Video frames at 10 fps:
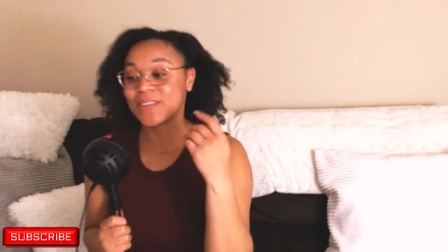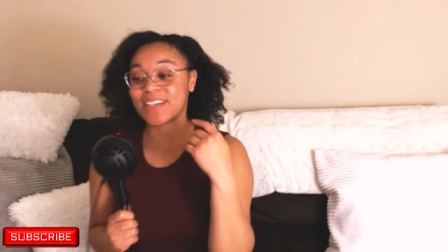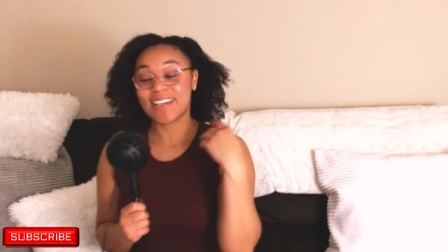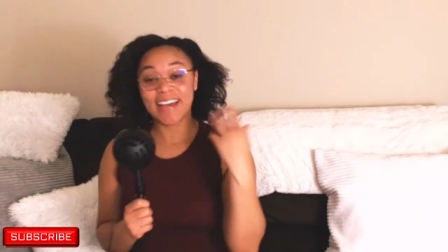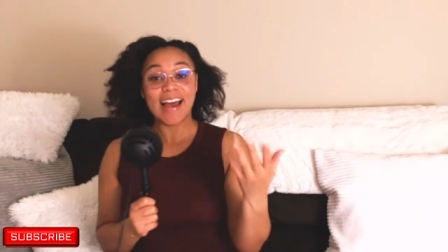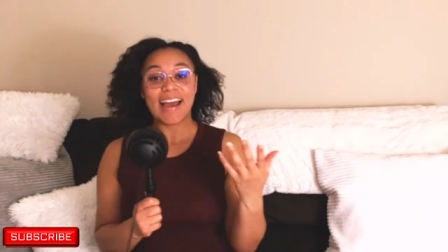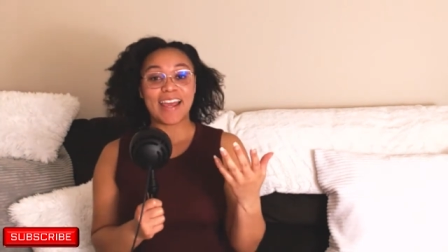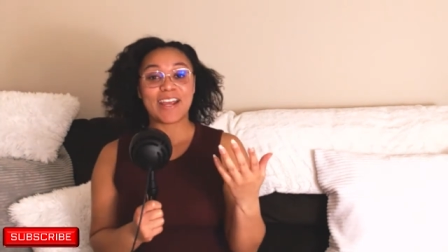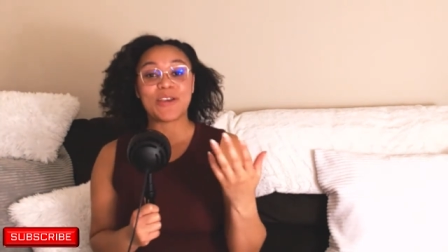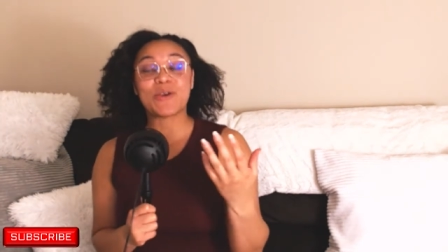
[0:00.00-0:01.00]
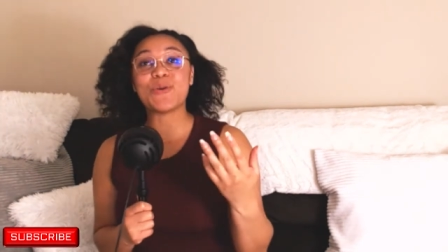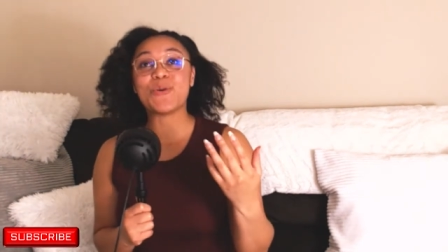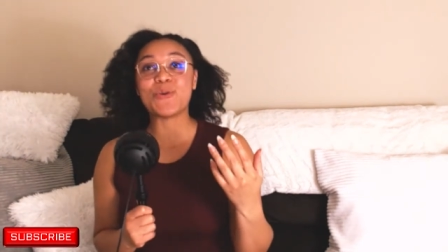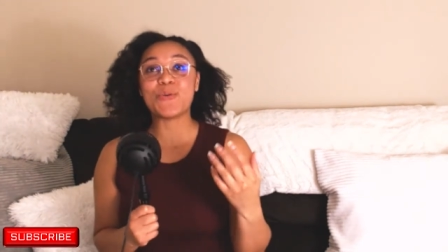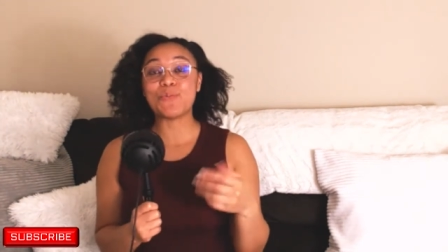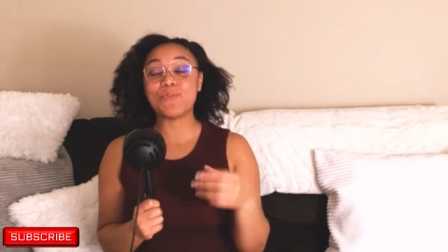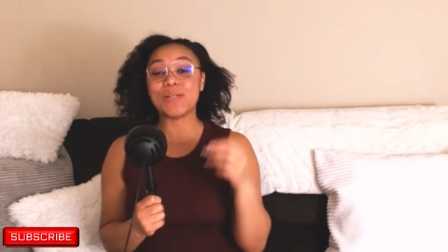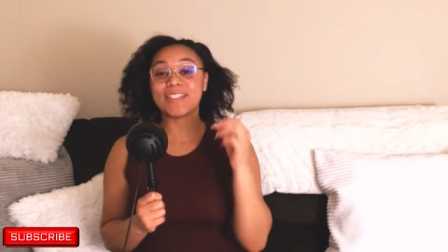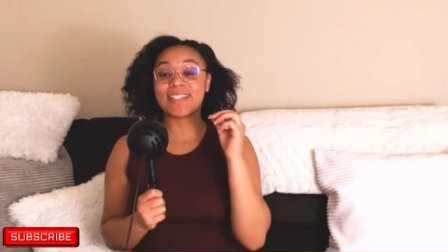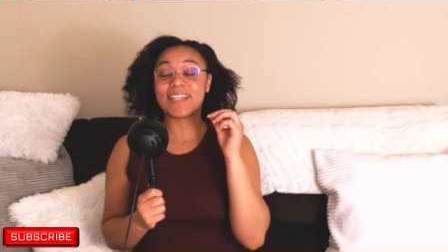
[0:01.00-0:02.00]
guy who
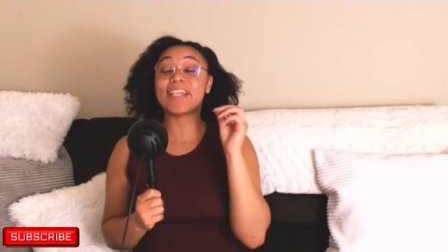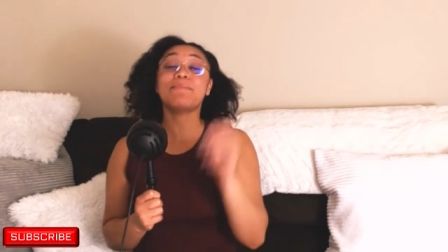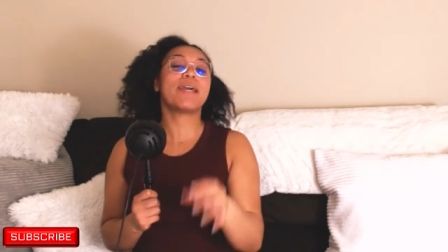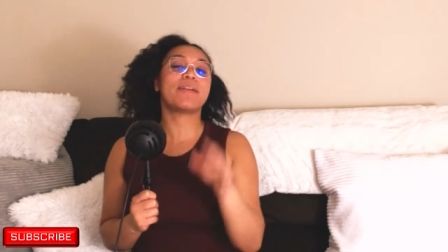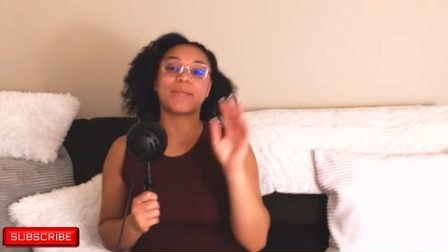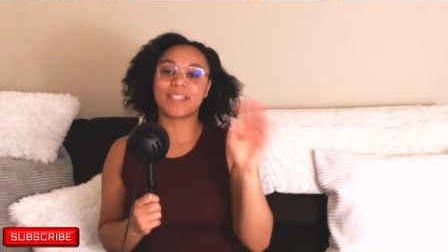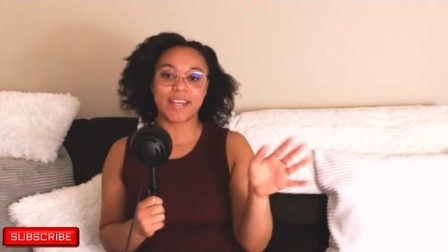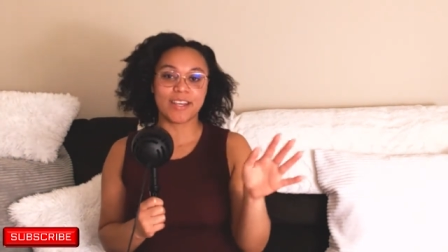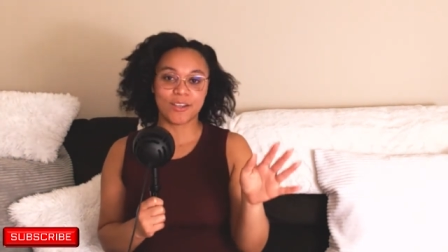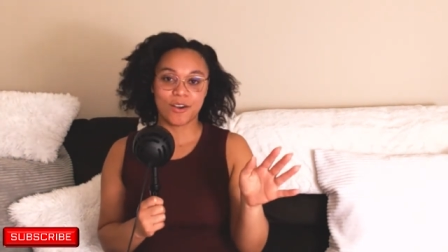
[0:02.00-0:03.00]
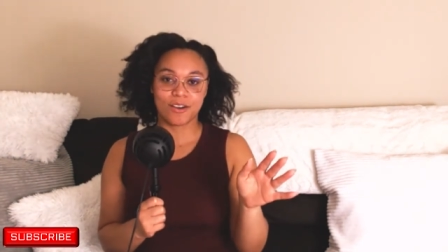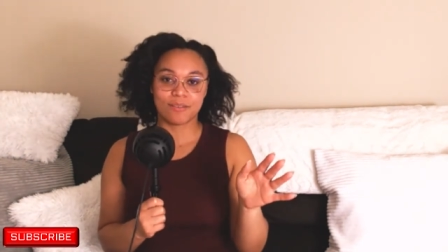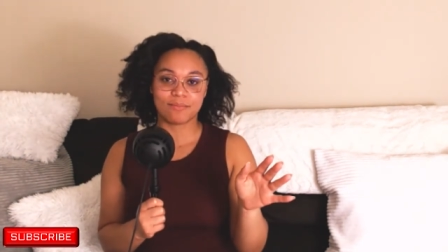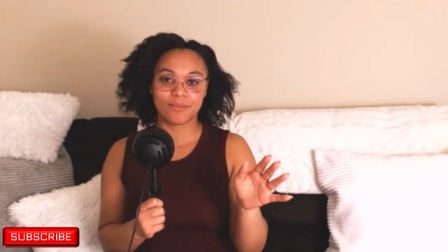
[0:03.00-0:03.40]
he made a mistake, y'all.